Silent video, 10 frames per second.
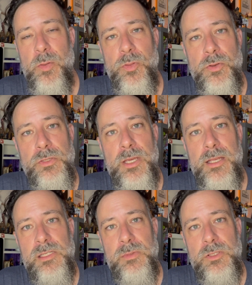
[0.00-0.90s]

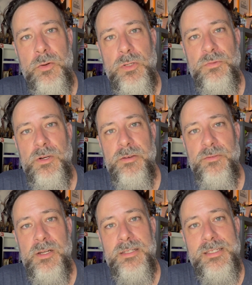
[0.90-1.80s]
enthusiasm. It's always very
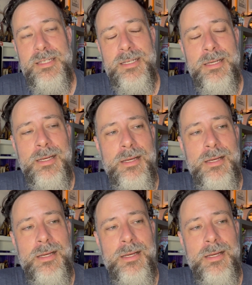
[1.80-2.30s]
fun to see.